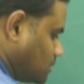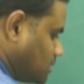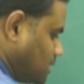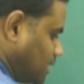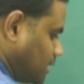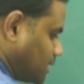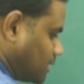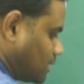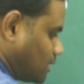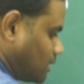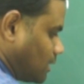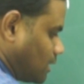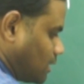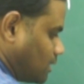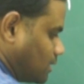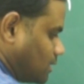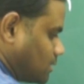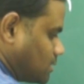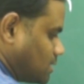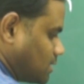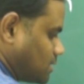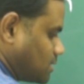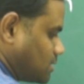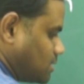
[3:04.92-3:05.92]
taken under
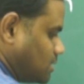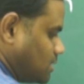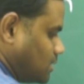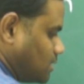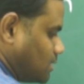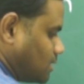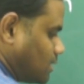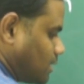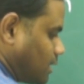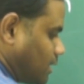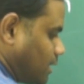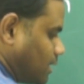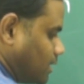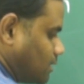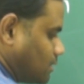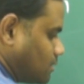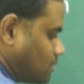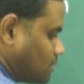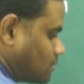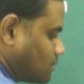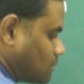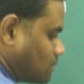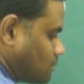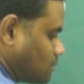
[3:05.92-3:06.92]
sixty and